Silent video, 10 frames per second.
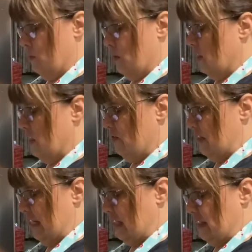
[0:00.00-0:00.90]
Good
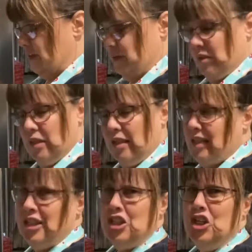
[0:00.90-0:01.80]
vanilla.
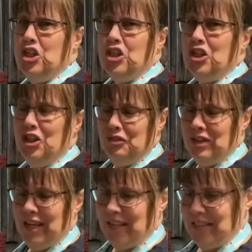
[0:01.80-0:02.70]
Good
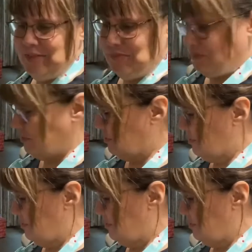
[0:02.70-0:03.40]
vanilla. And